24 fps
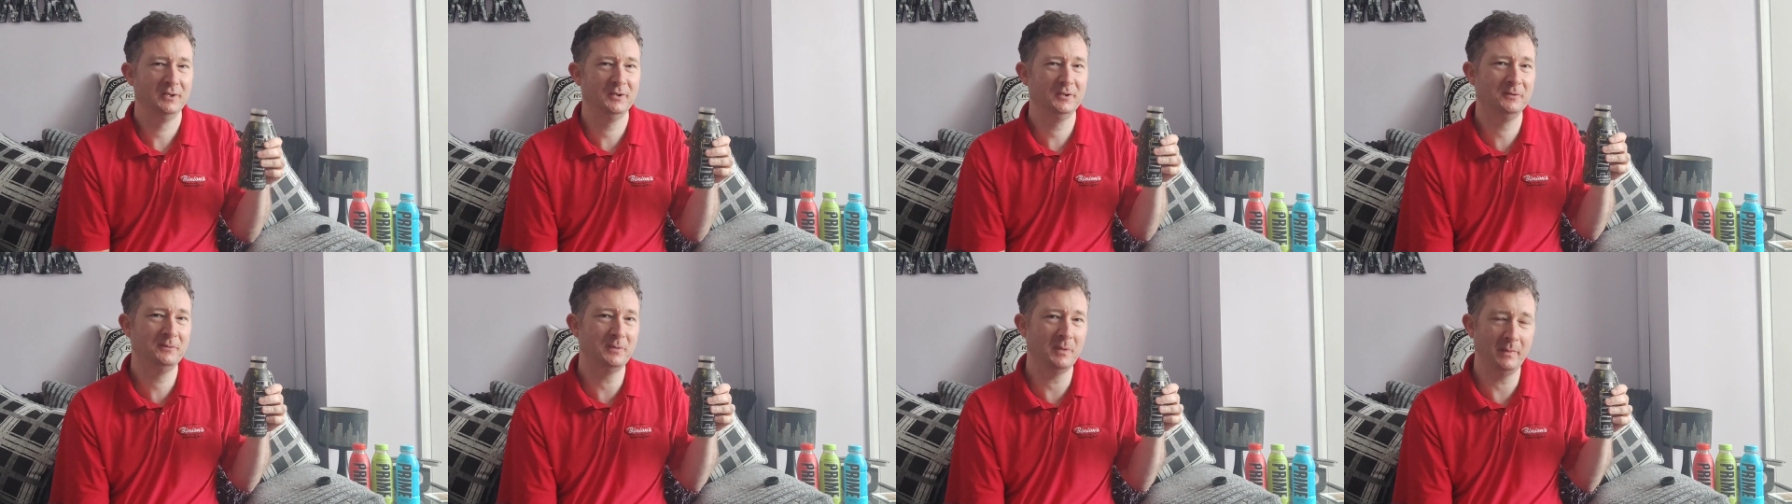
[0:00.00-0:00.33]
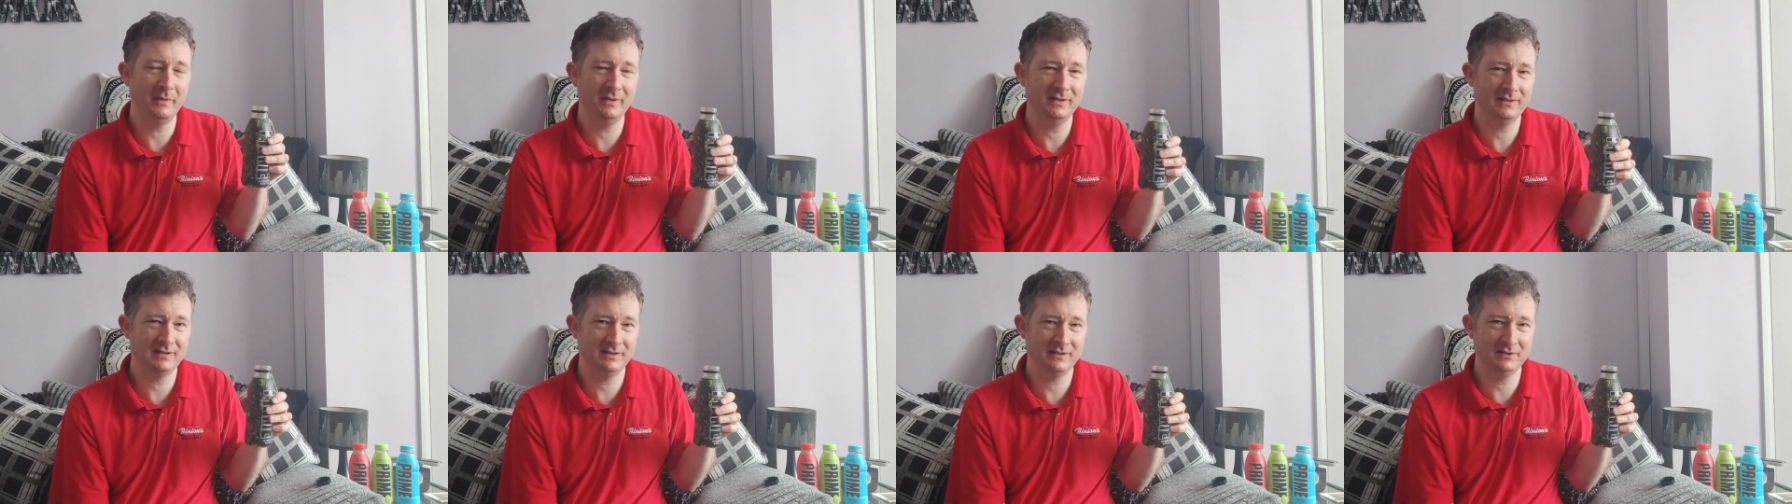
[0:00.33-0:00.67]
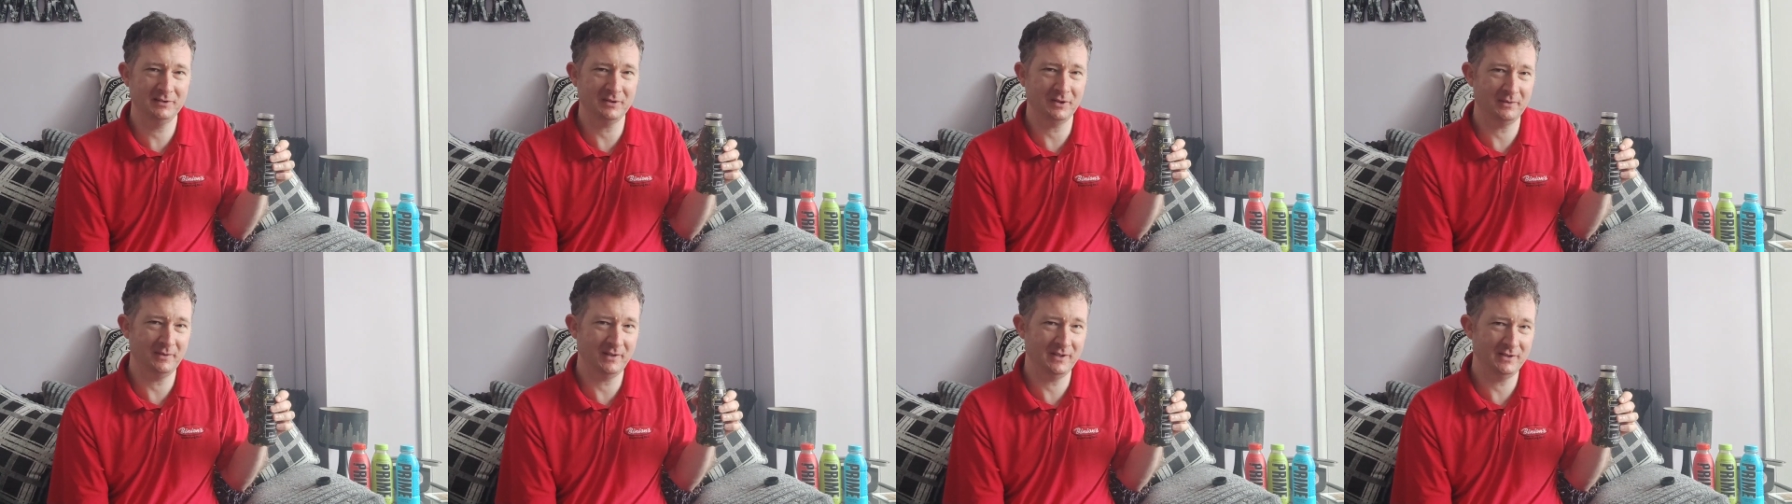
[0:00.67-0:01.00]
Or
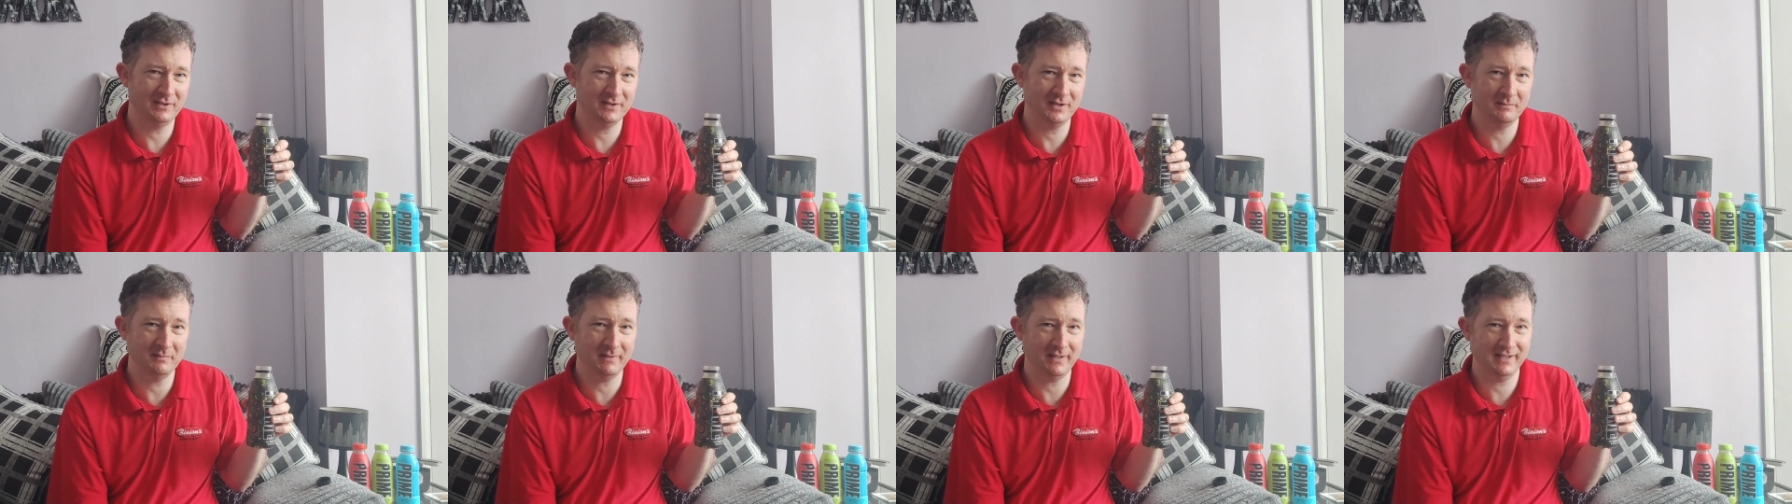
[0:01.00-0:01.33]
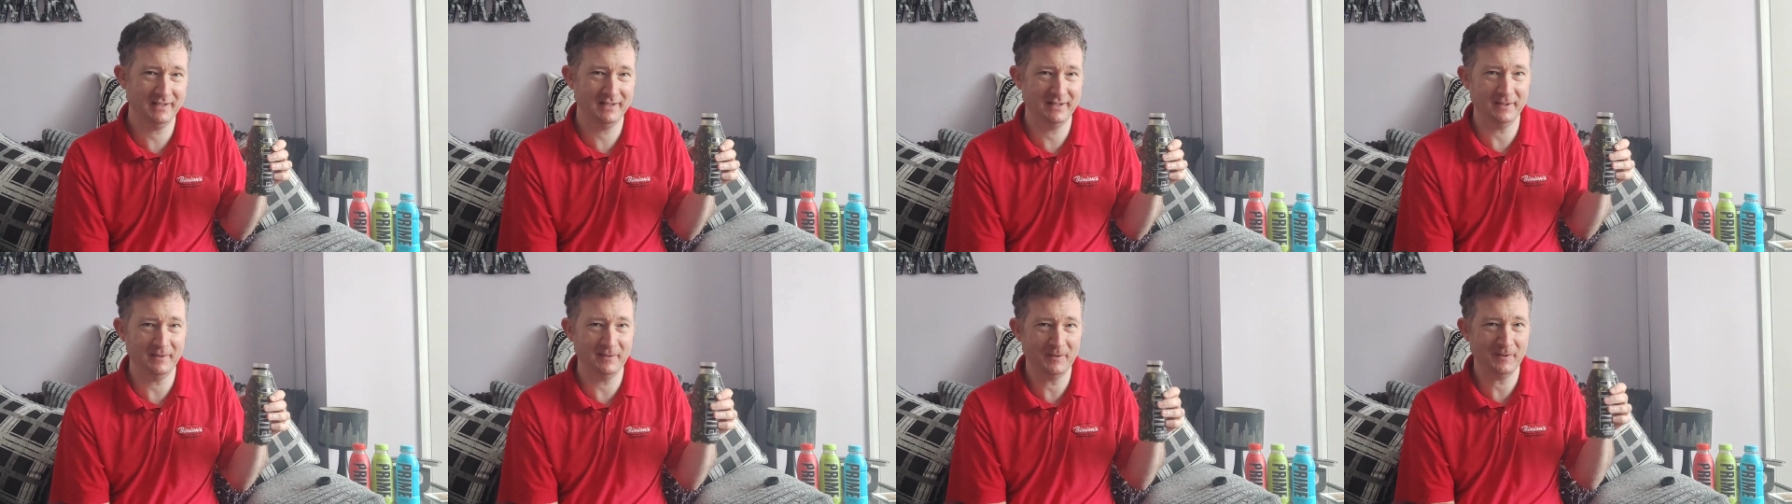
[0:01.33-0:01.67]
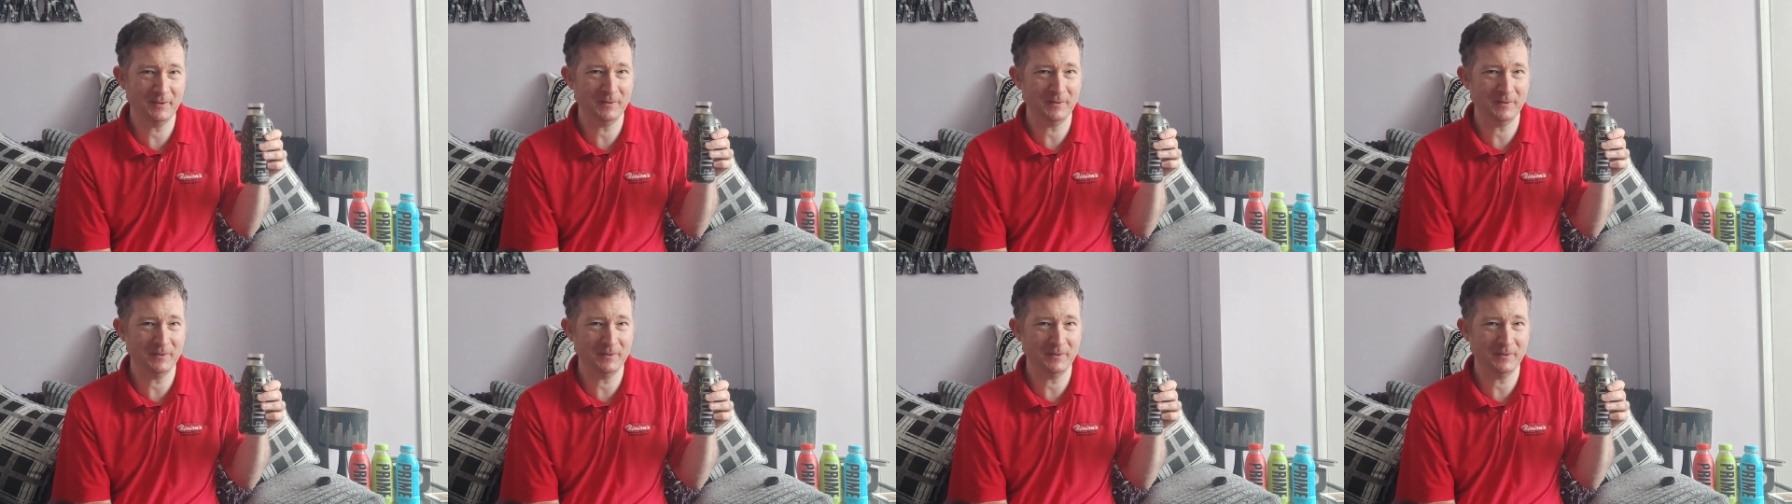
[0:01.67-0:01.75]
Robinson's Orange and Mango